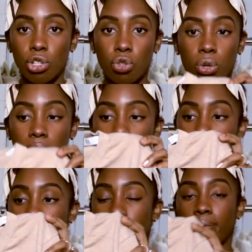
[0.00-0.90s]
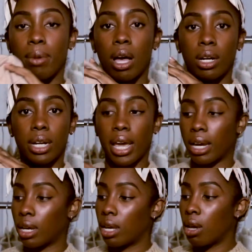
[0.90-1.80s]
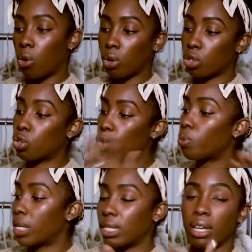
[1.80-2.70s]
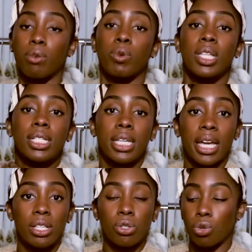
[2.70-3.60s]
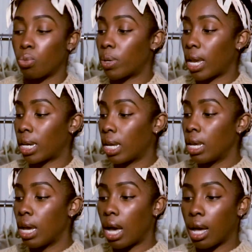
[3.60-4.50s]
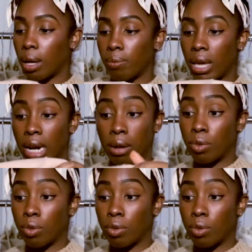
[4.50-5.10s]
a short sleeve mock neck or scoop. It's like a really tight scoop neck, and I